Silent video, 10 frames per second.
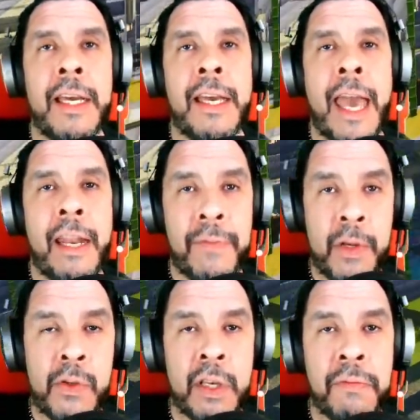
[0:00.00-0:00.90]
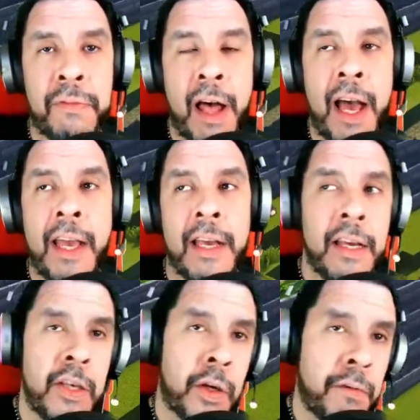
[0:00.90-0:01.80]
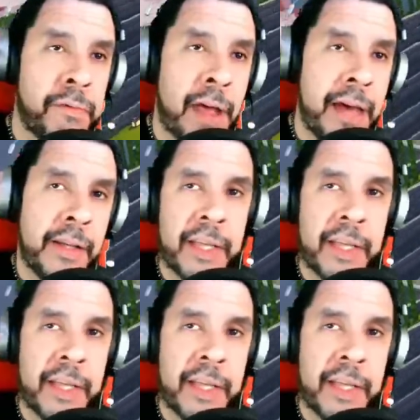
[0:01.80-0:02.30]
and if you're using fly, you can fly this